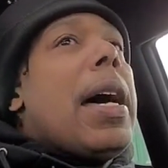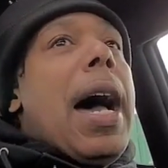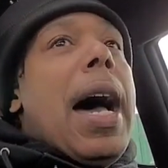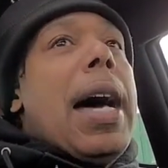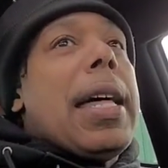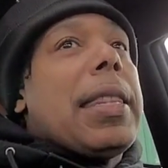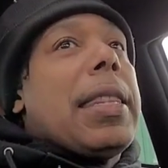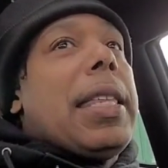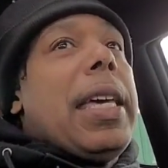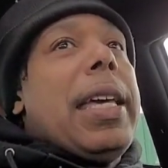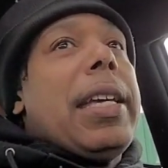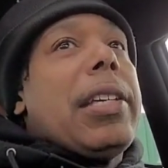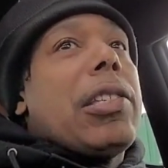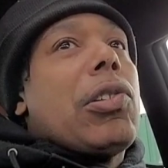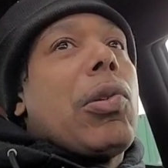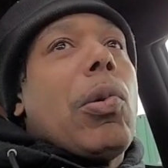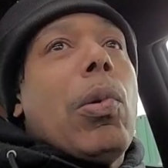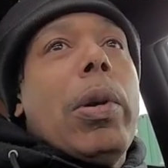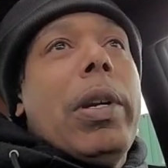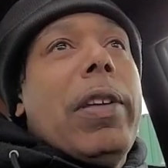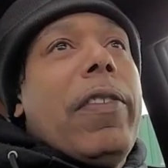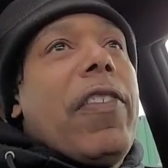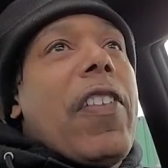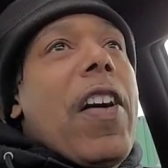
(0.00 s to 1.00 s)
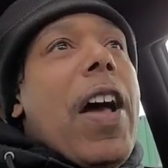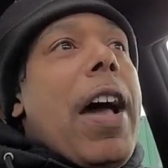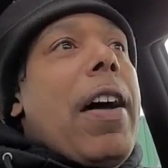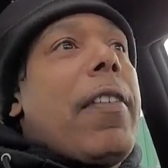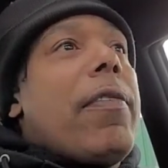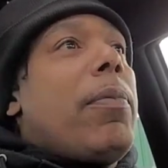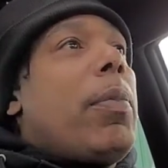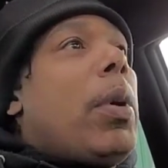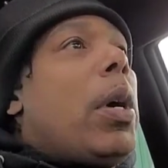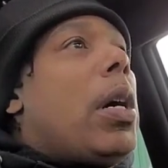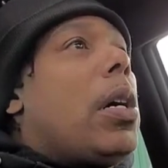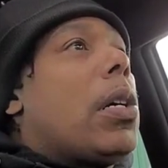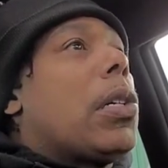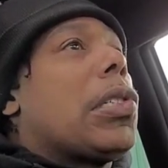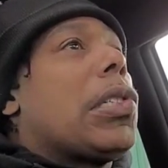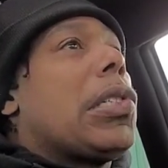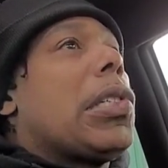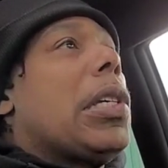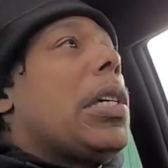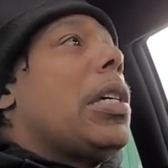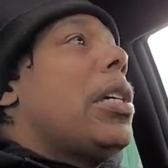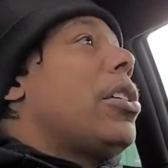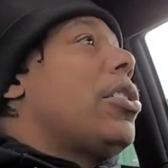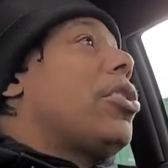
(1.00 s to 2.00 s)
I think twenty-five
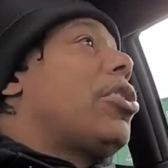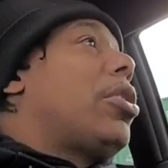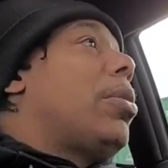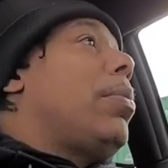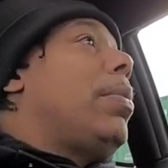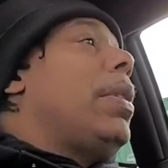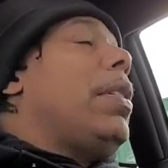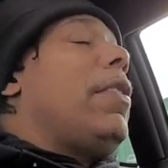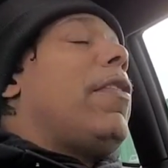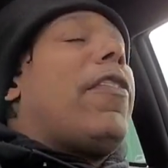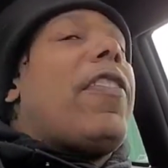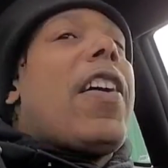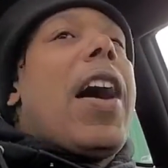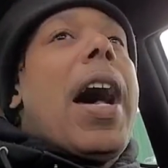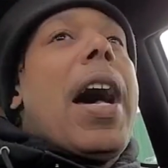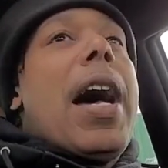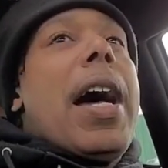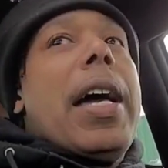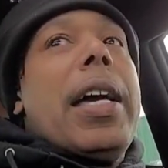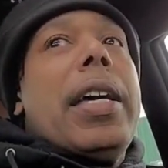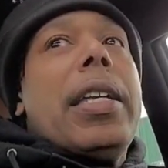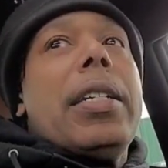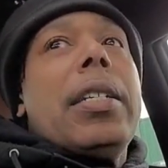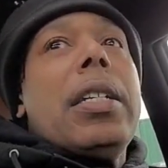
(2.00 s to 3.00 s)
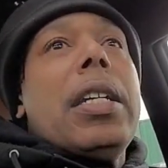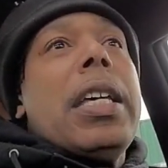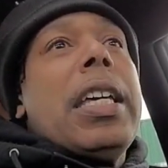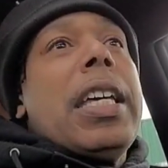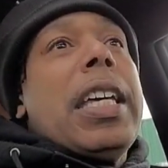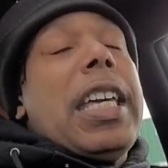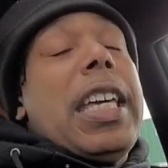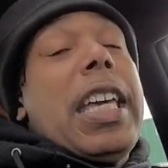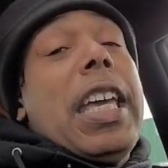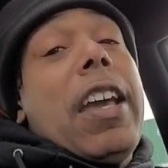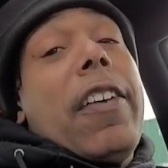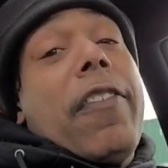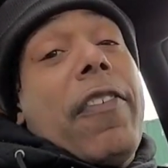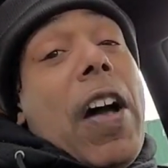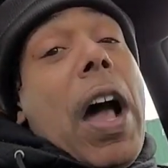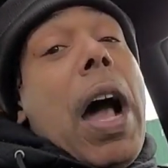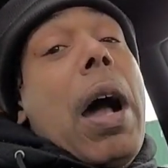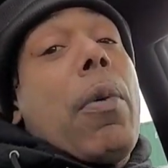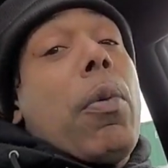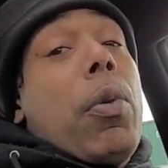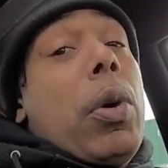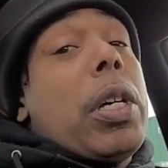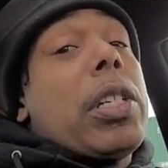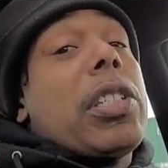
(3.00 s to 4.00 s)
bucks should be fine if
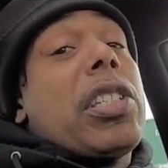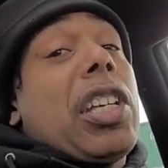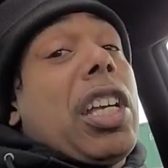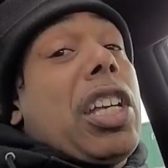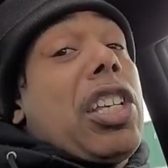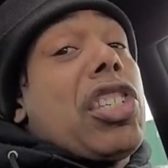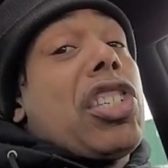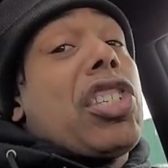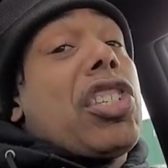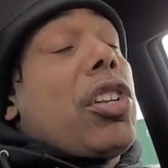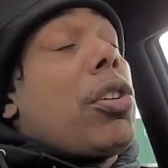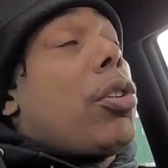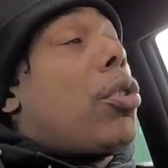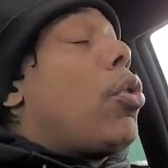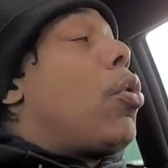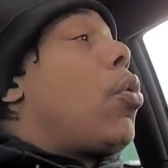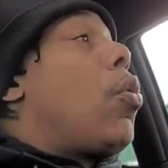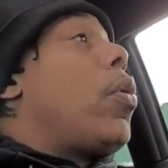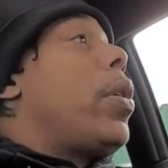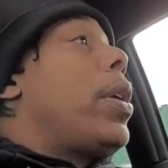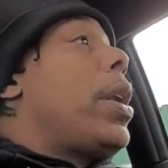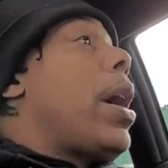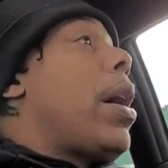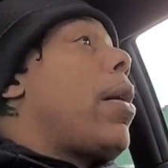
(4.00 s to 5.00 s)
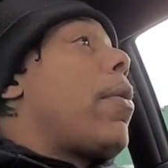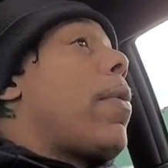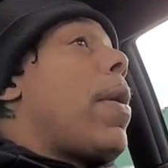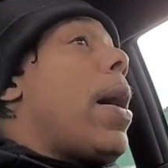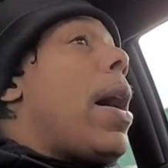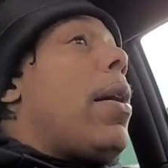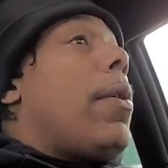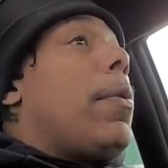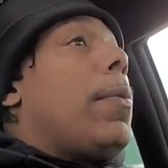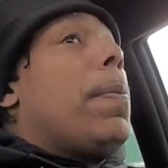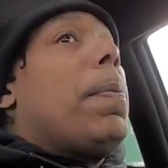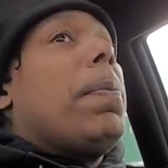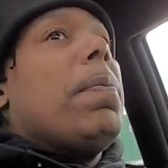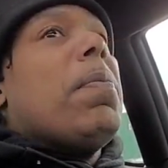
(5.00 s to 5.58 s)
I was to consider going that route.